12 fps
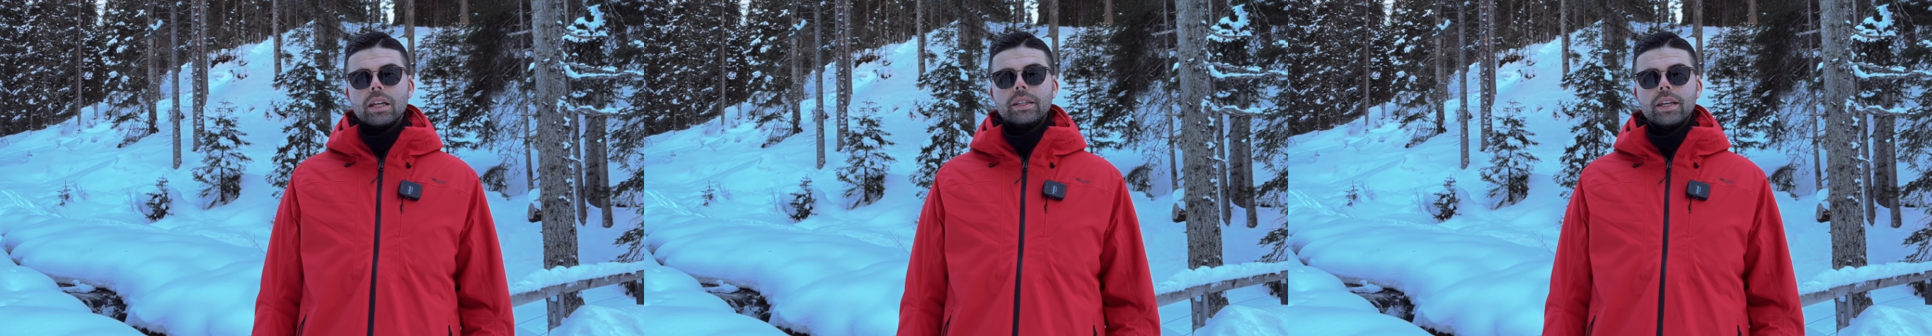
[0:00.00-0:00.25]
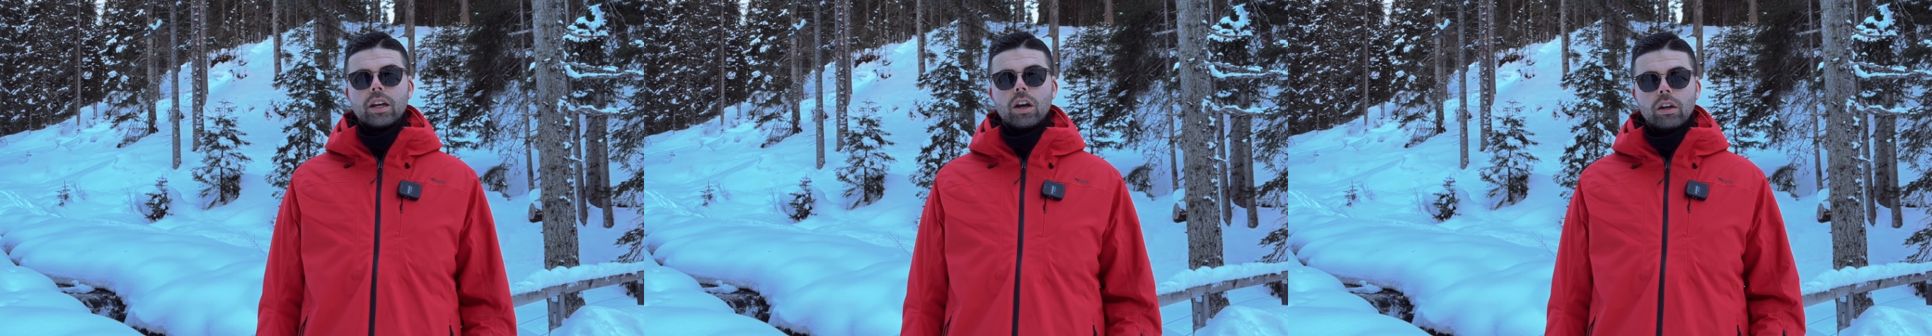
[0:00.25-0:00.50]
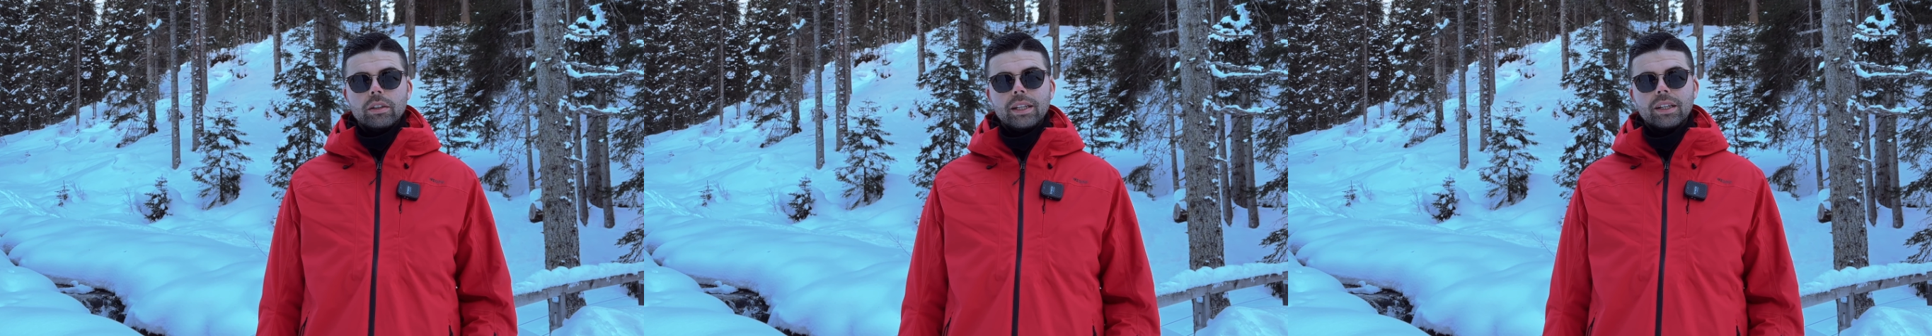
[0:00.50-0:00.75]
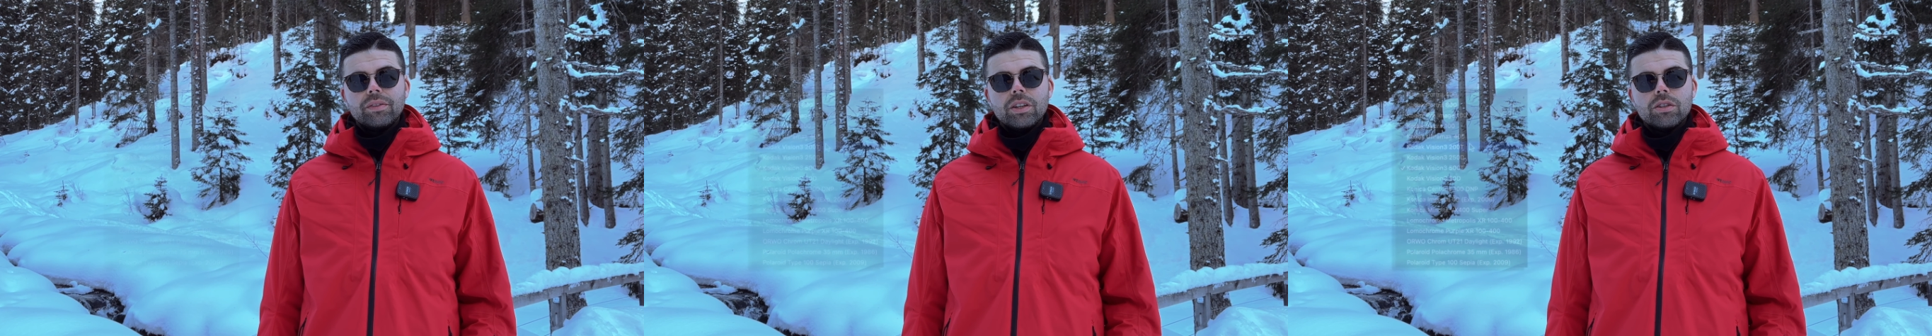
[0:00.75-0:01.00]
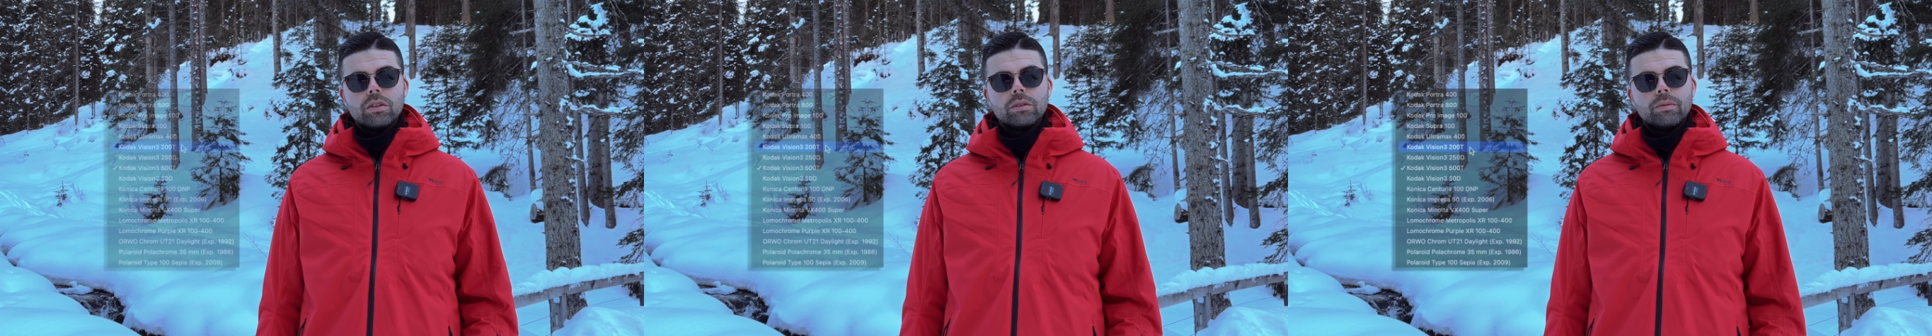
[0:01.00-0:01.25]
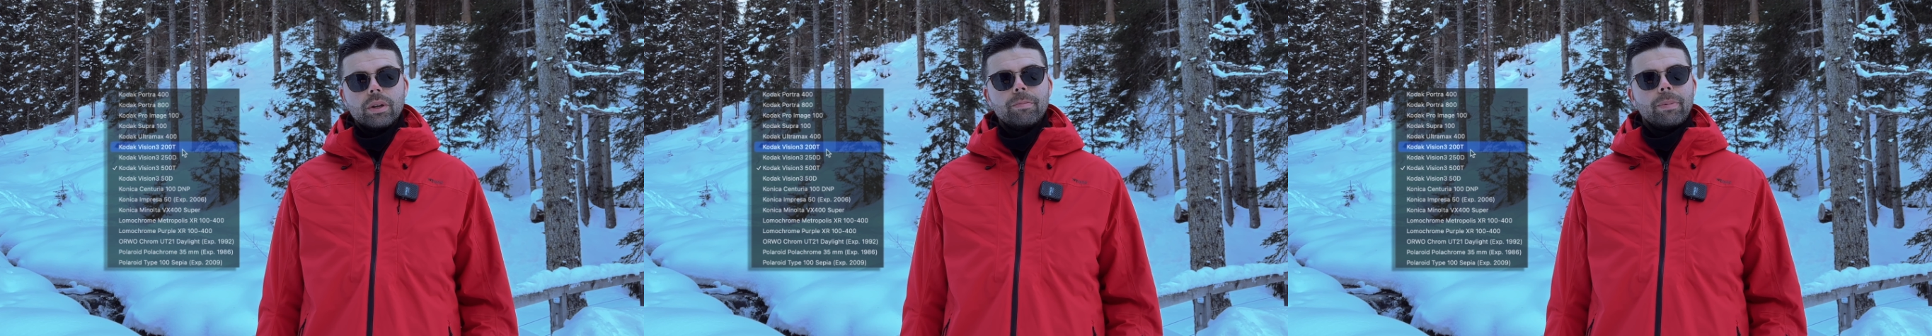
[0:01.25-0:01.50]
the Kodak Vision
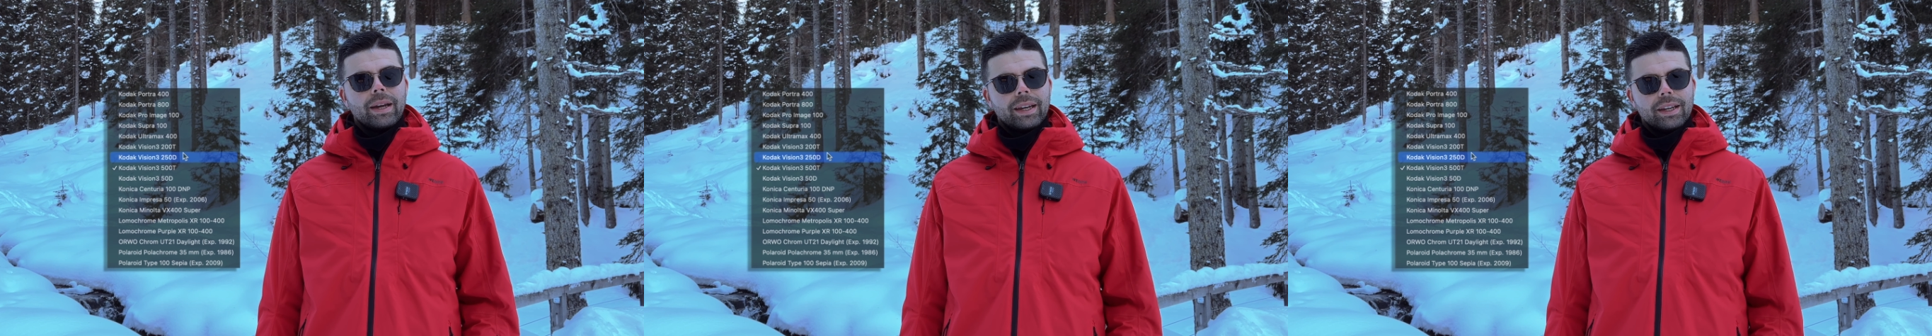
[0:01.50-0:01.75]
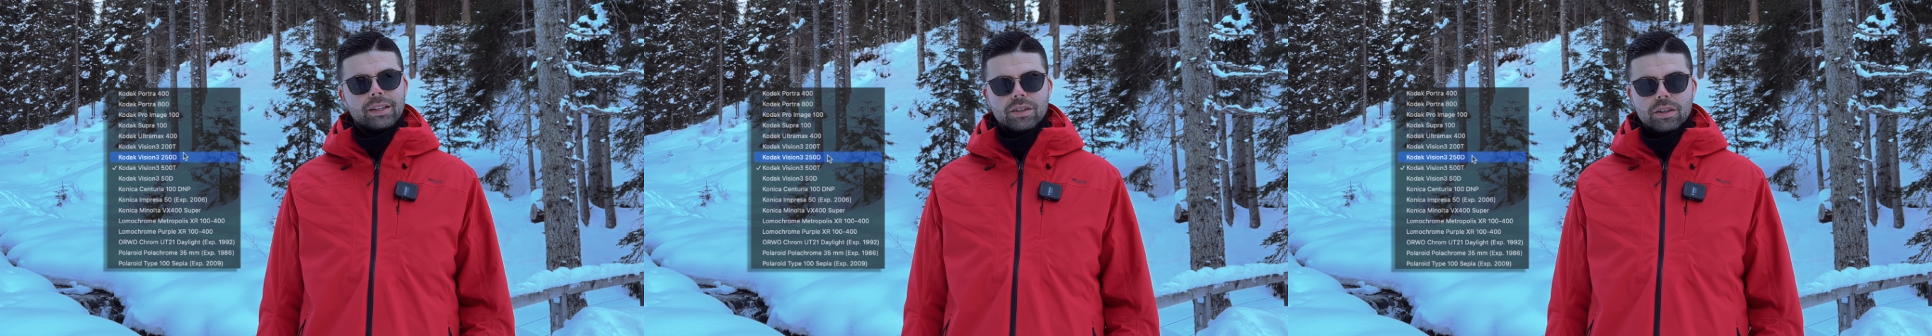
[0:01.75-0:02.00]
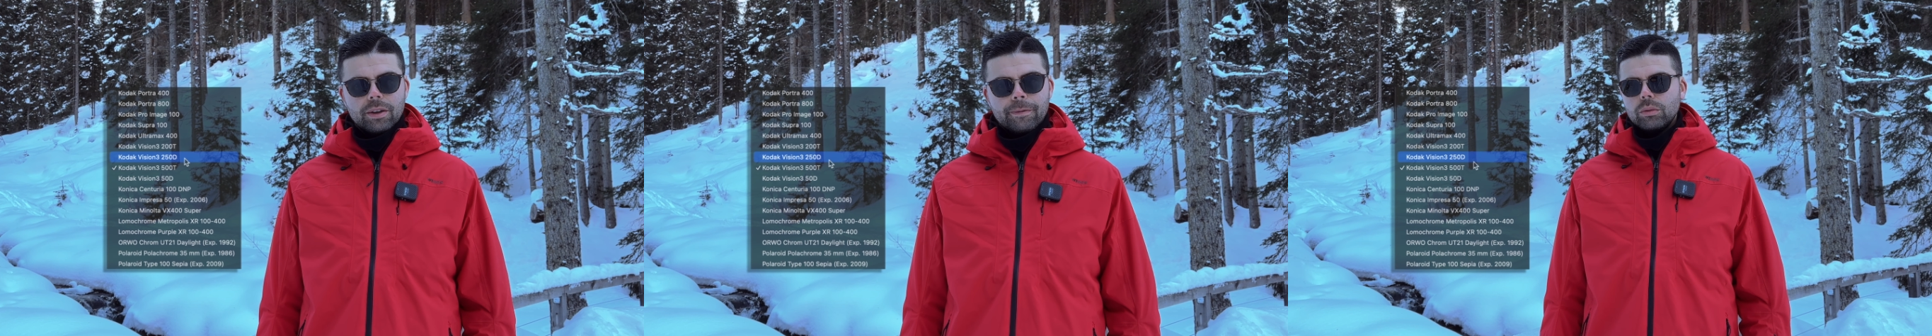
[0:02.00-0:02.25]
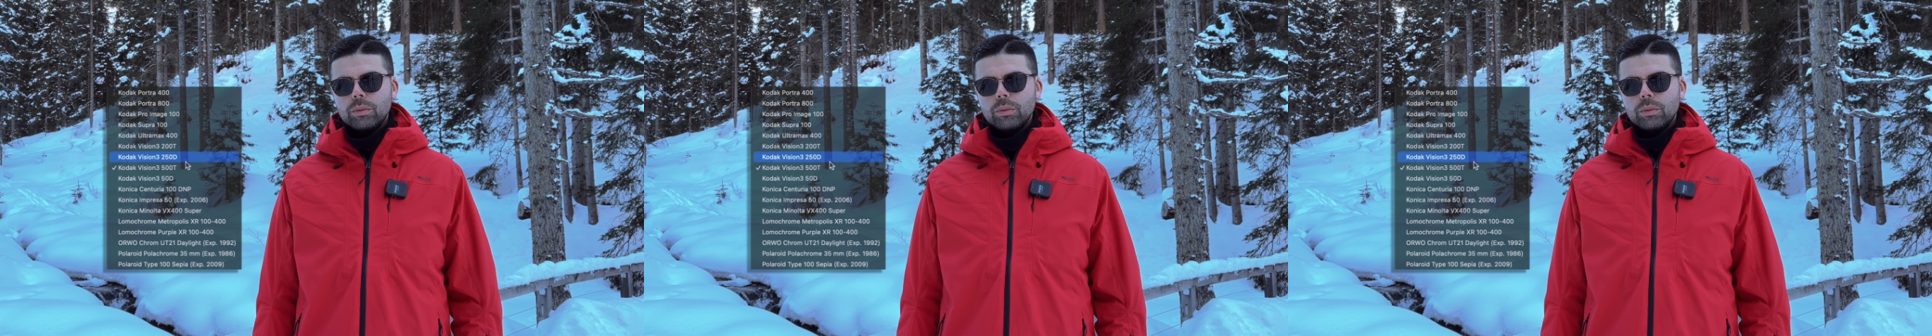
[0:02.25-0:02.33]
3 package,